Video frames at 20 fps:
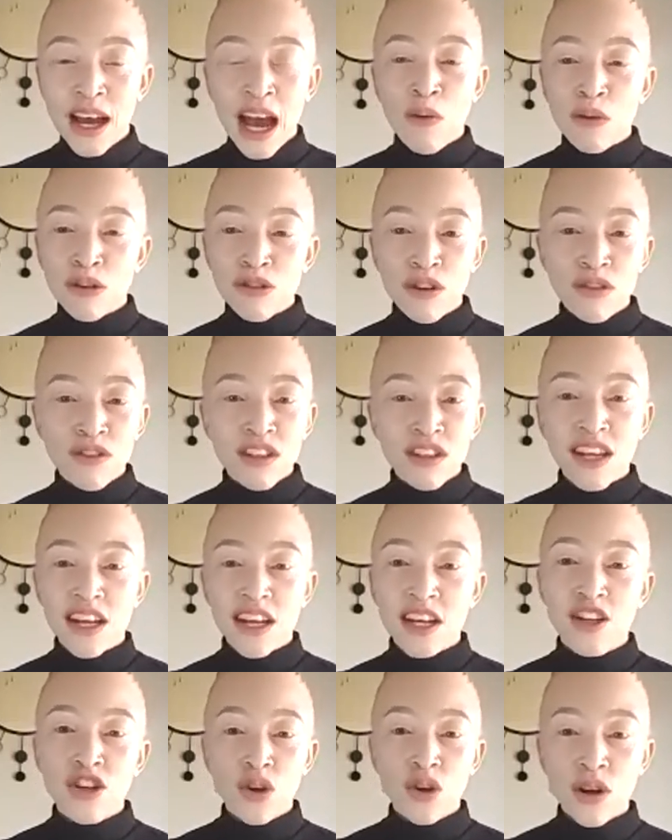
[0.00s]
I was on
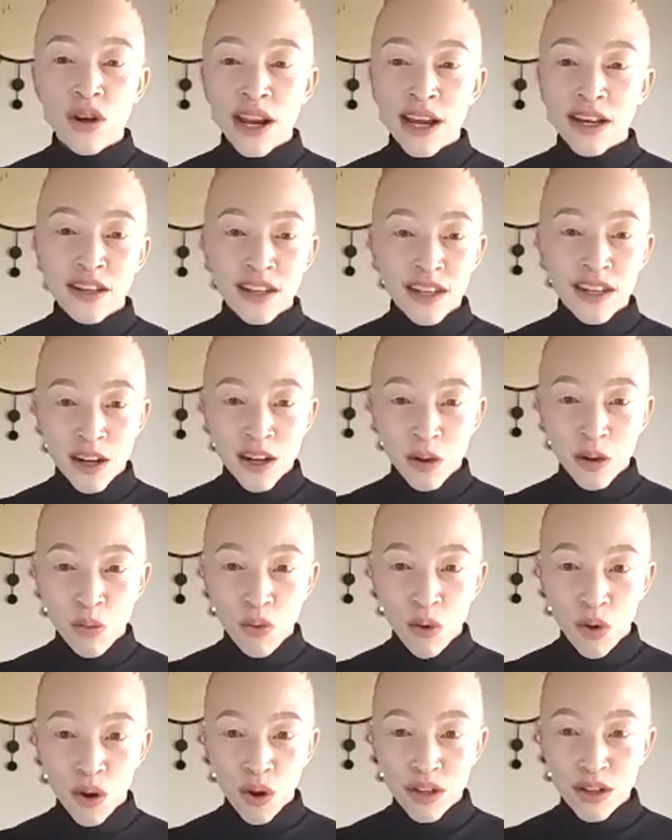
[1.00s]
stage collecting an
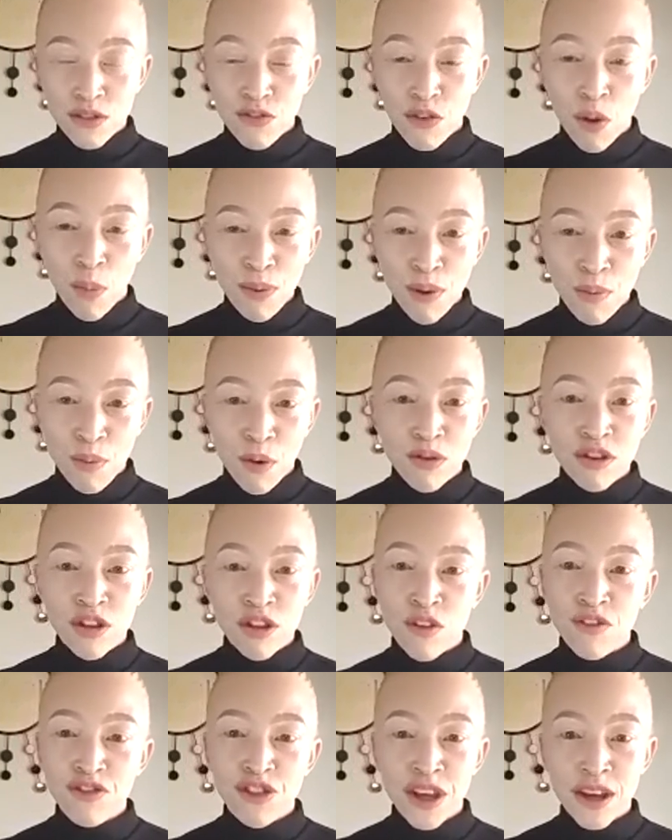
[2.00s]
award for Promoter
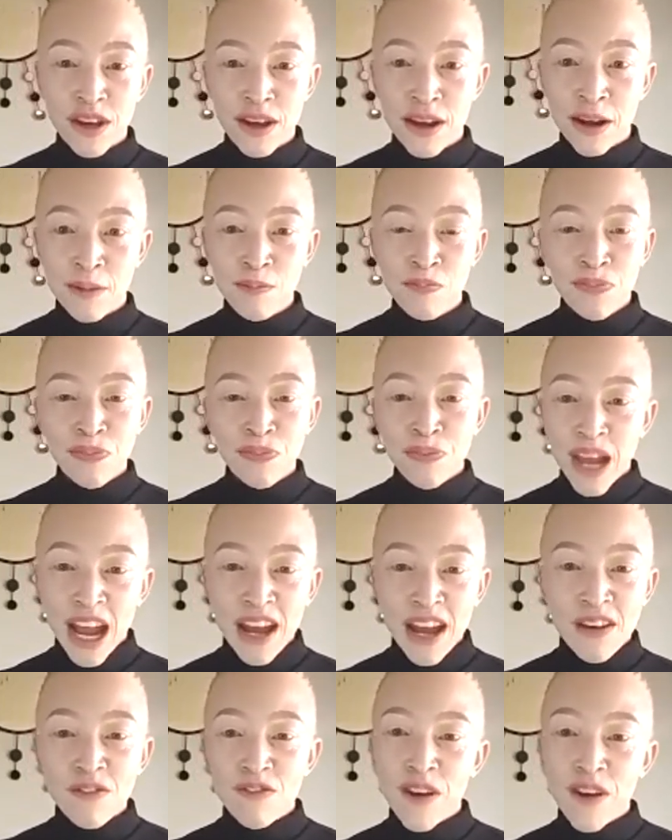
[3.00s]
of the Year
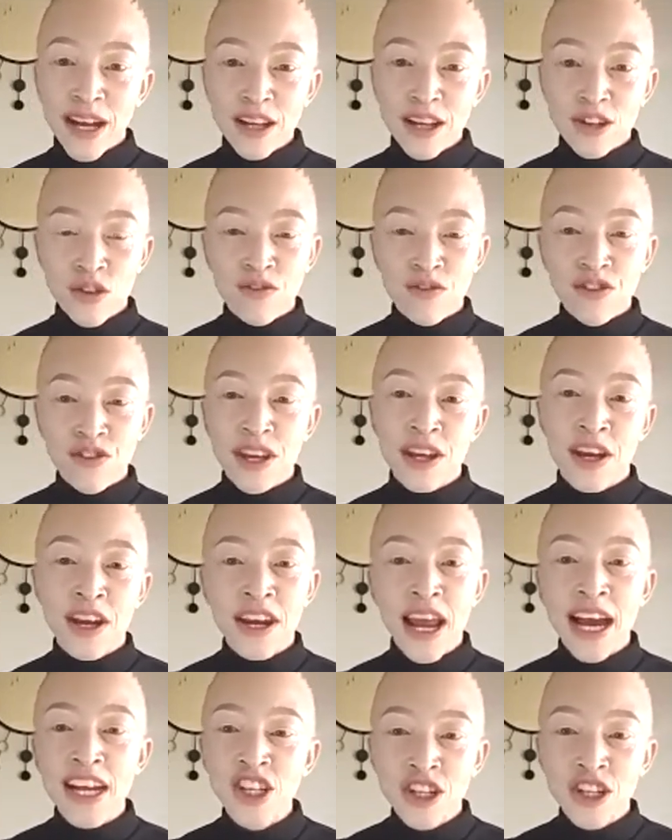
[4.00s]
and Fight of the Year
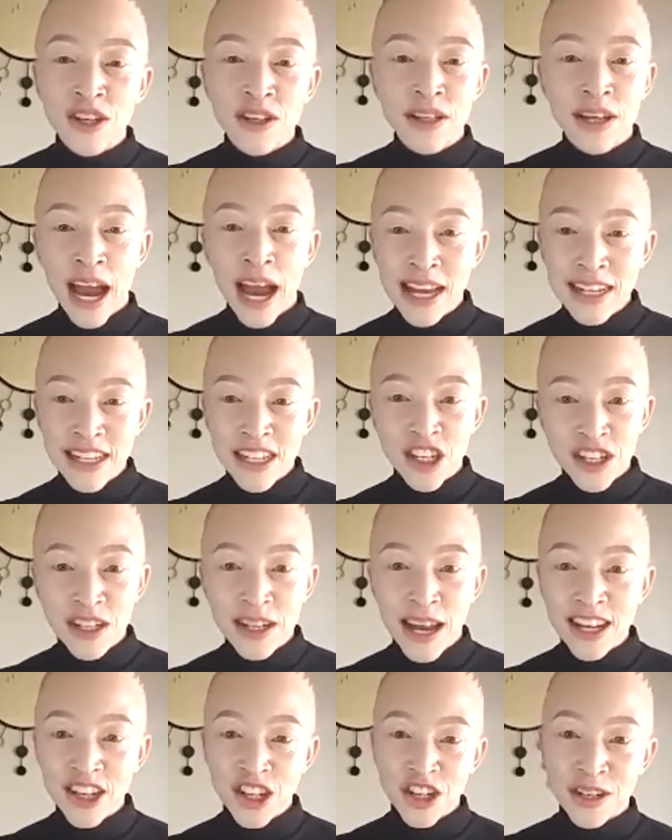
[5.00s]
nationally and
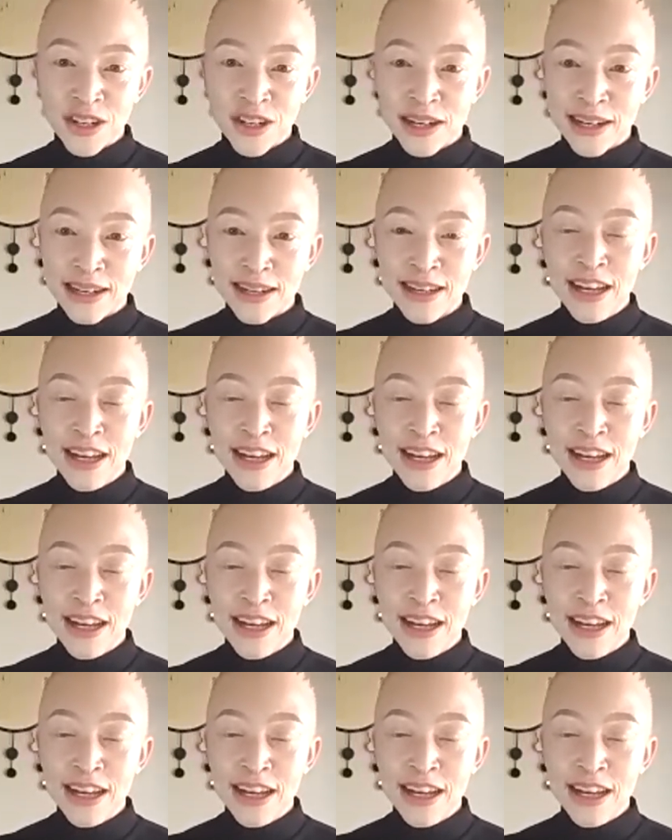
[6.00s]
internationally.